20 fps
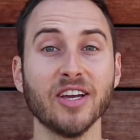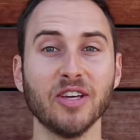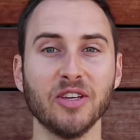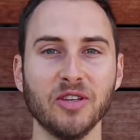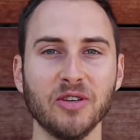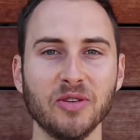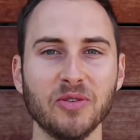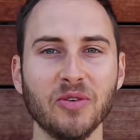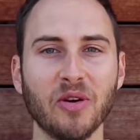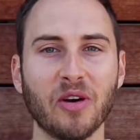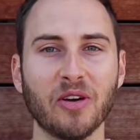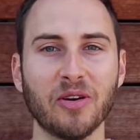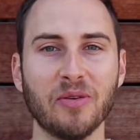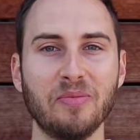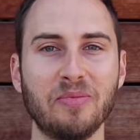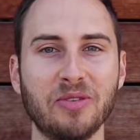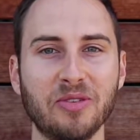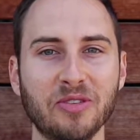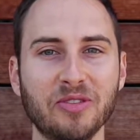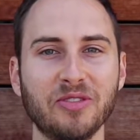You are a
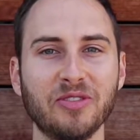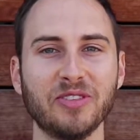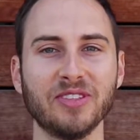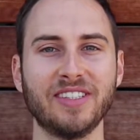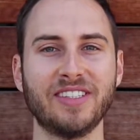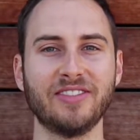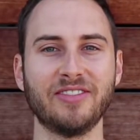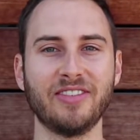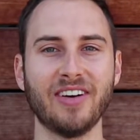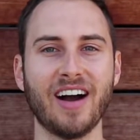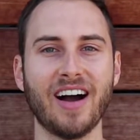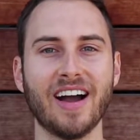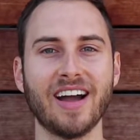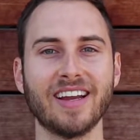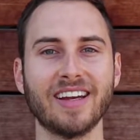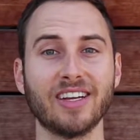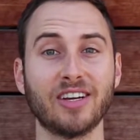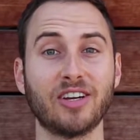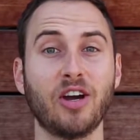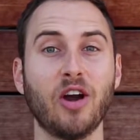beautiful,
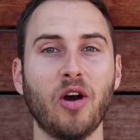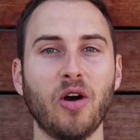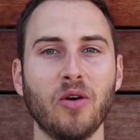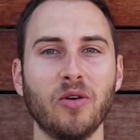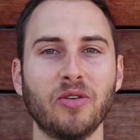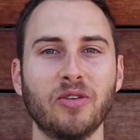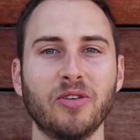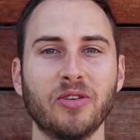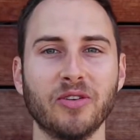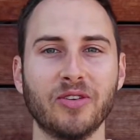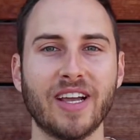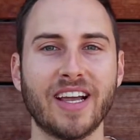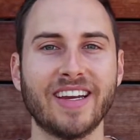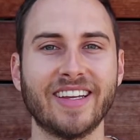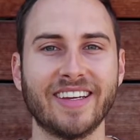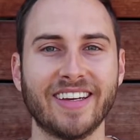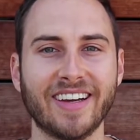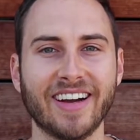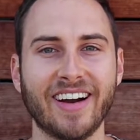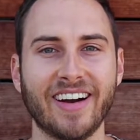divine,
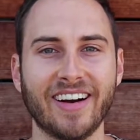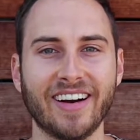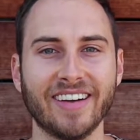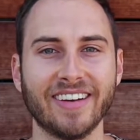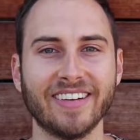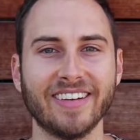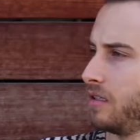co-creating God.